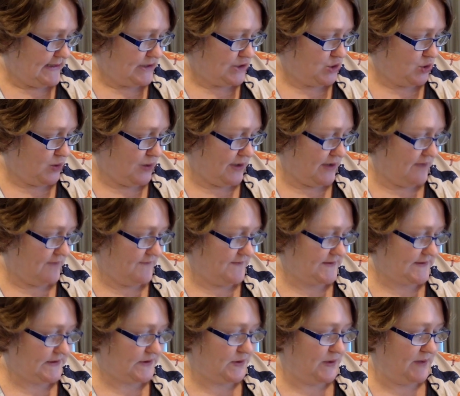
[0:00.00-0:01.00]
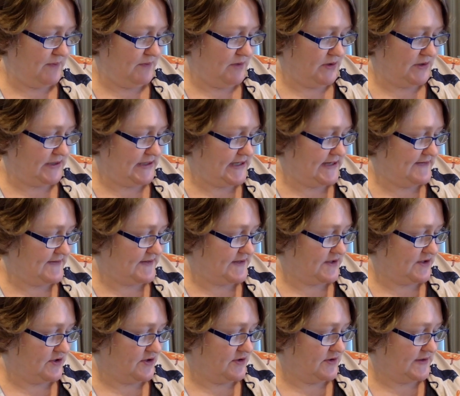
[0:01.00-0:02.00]
12 sweet motifs of
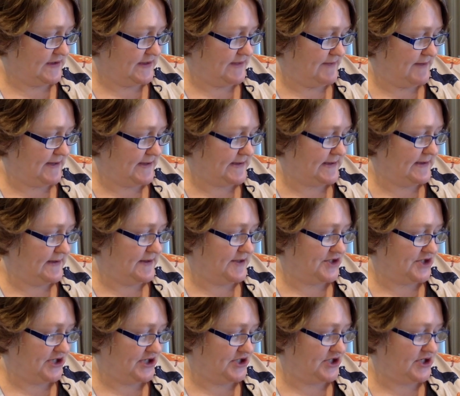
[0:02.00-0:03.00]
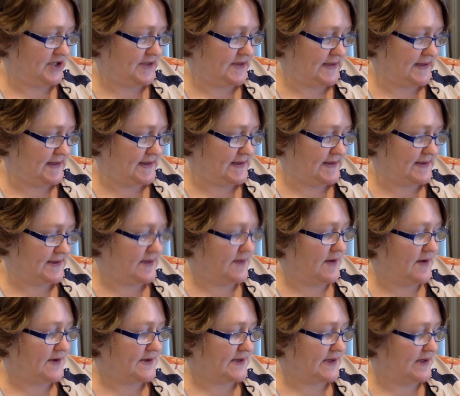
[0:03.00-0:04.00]
girls depicting the changing seasons
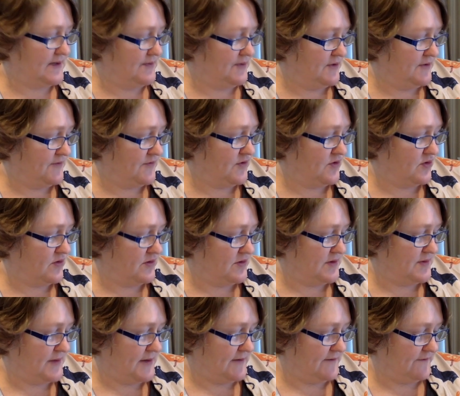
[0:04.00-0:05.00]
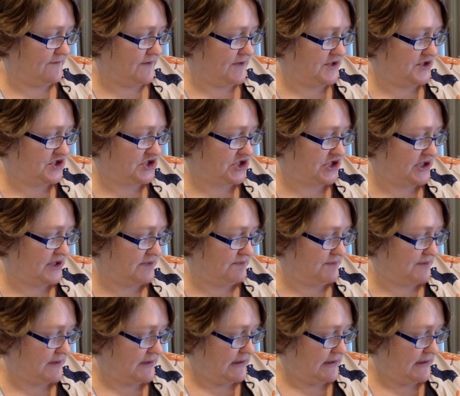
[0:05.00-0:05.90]
alongside a beautiful quote about friendship.